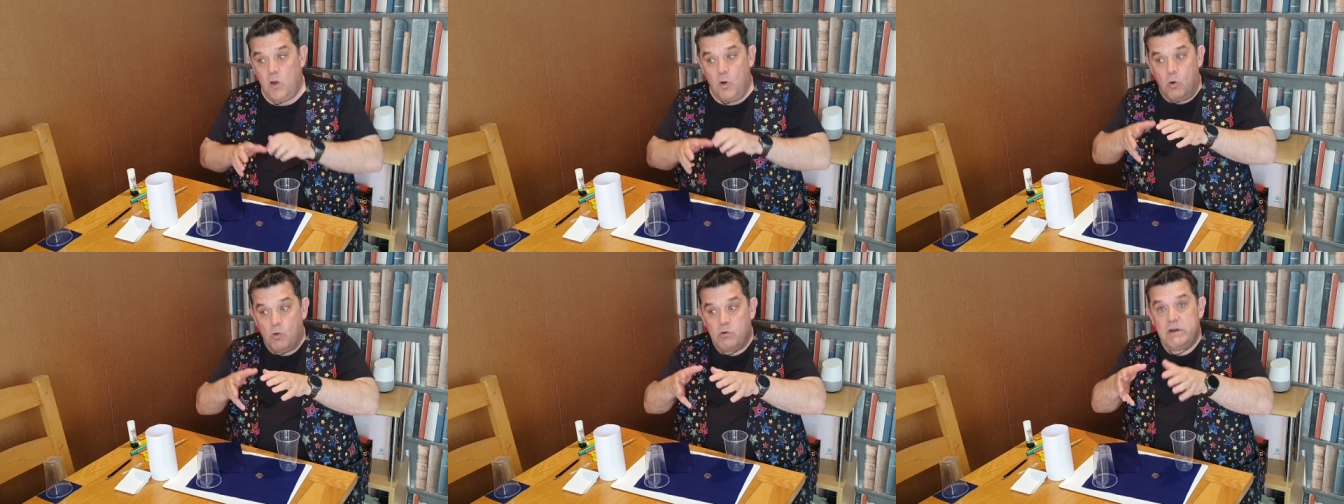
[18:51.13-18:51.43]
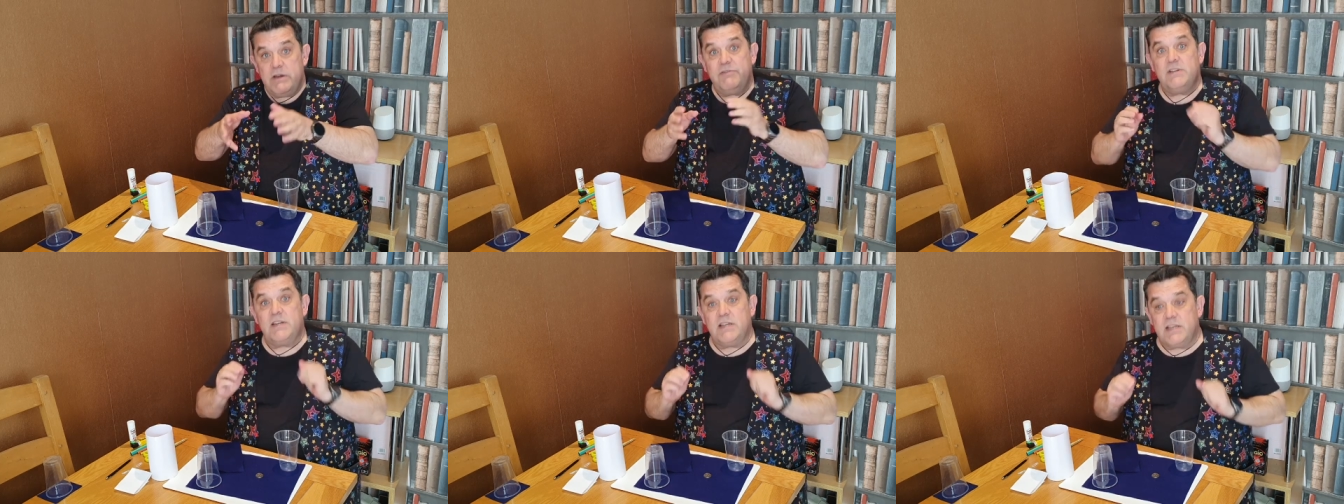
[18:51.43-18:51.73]
or
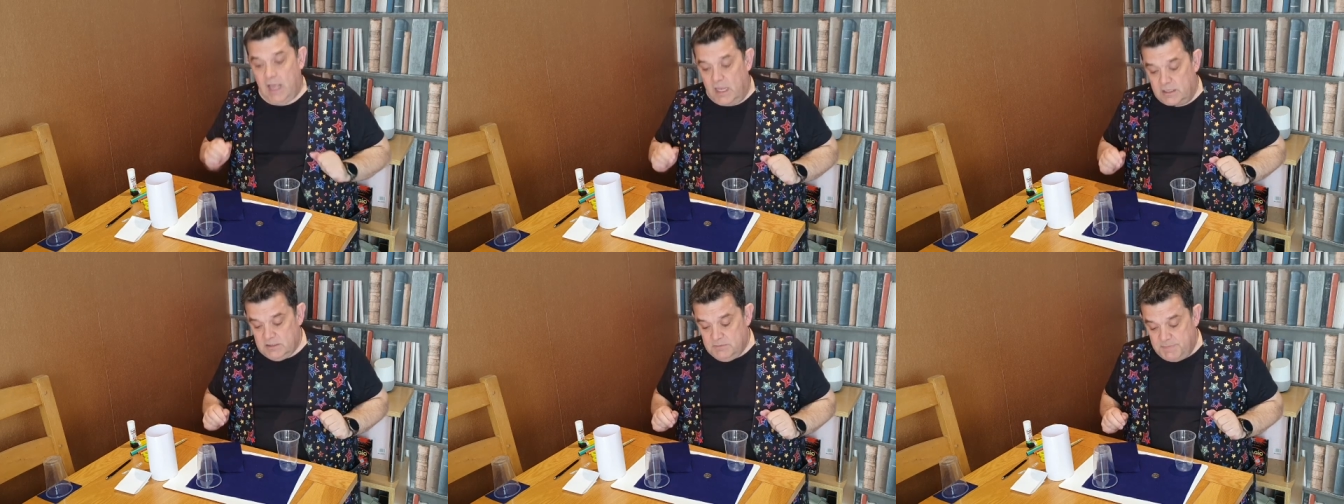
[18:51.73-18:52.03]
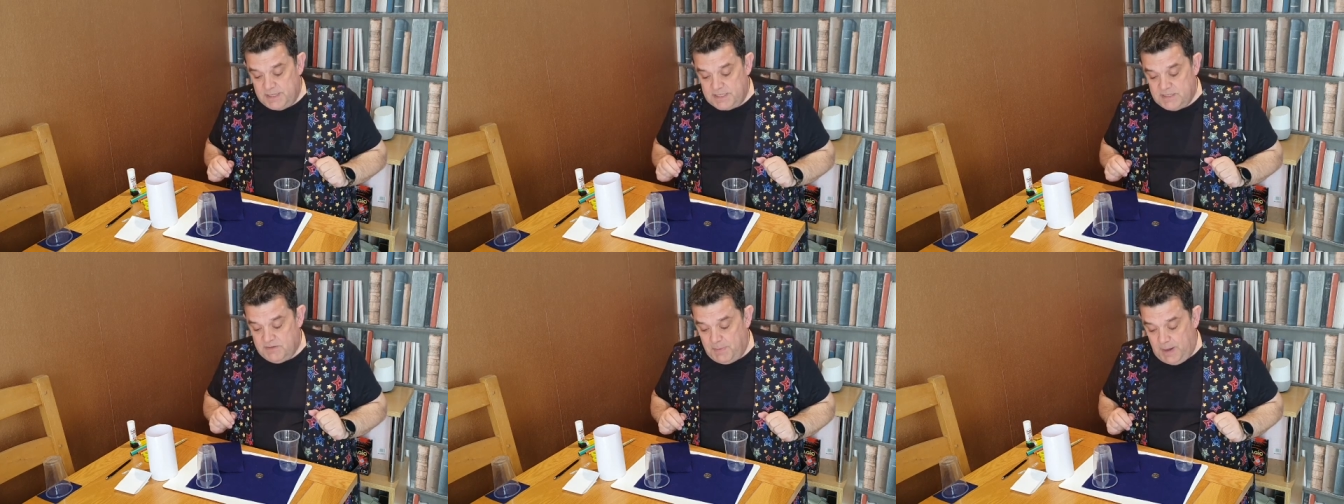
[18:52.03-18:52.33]
even a coloured
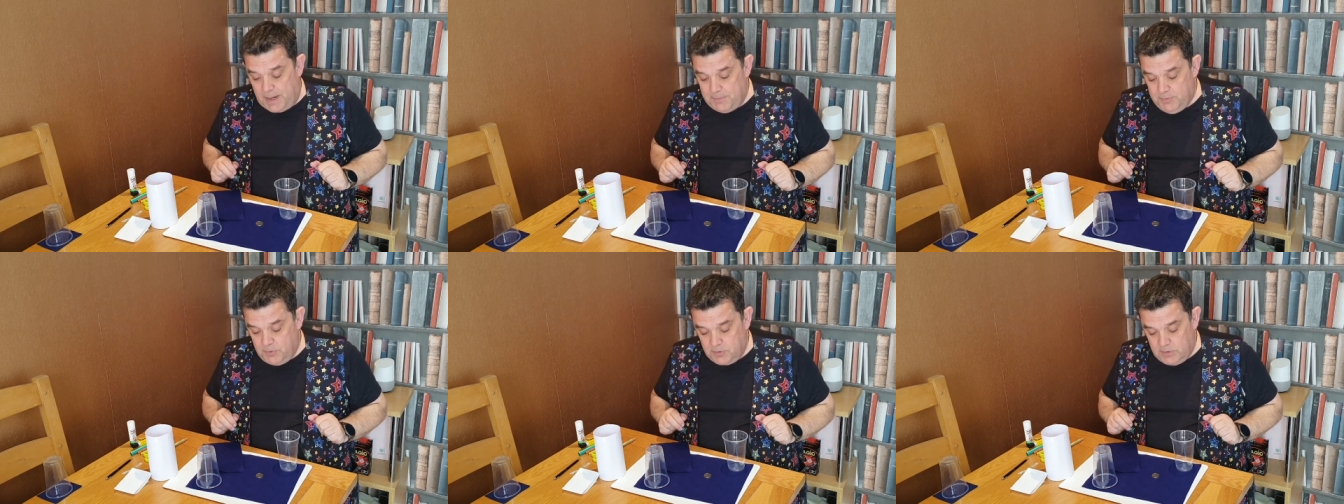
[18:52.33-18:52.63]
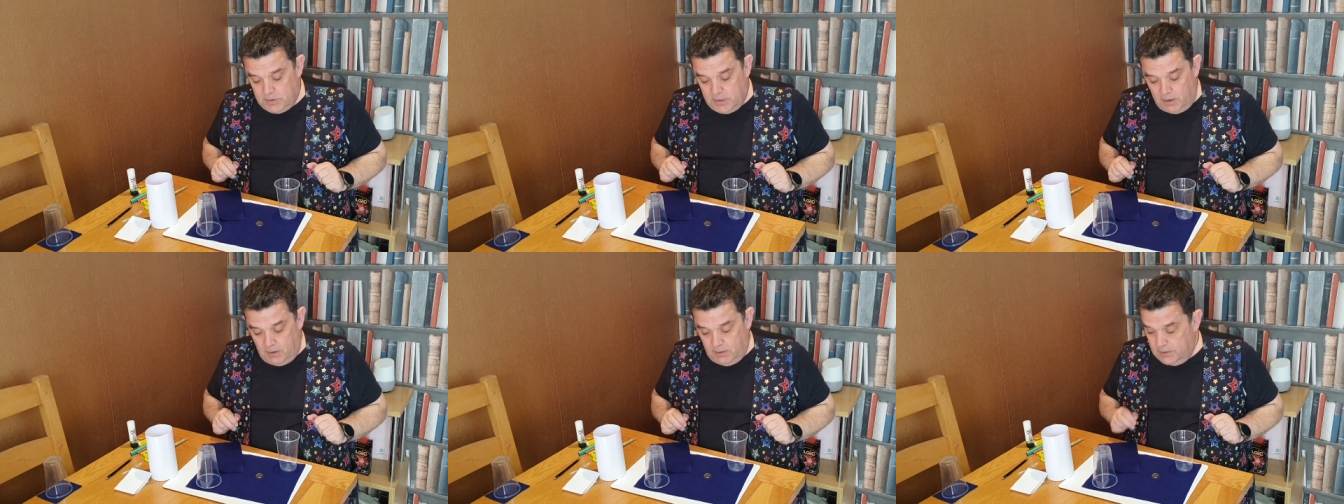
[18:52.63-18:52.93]
piece of paper or
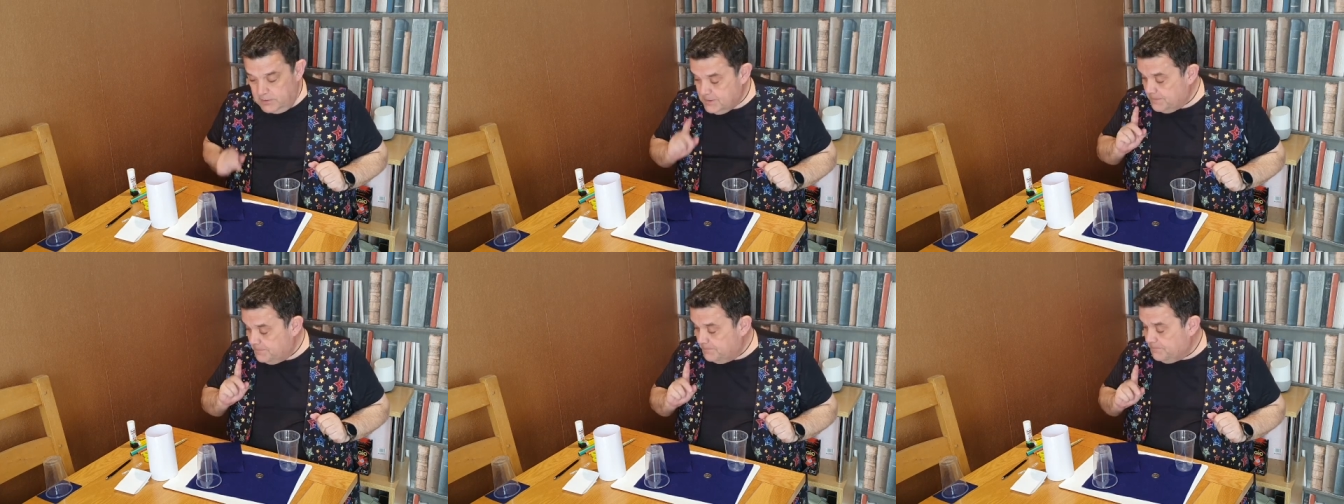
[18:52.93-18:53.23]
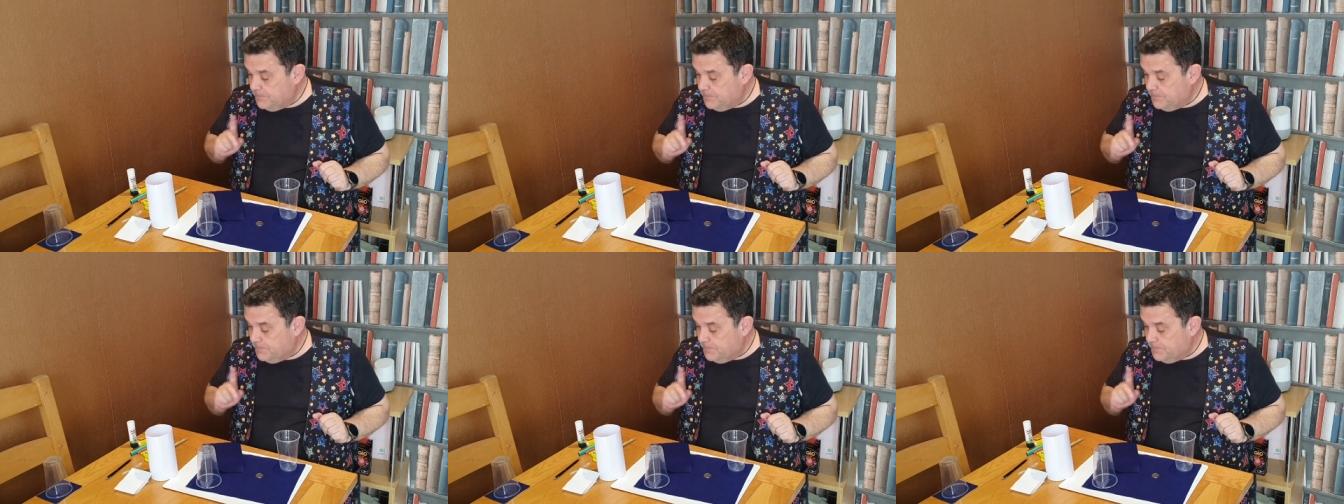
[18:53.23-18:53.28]
card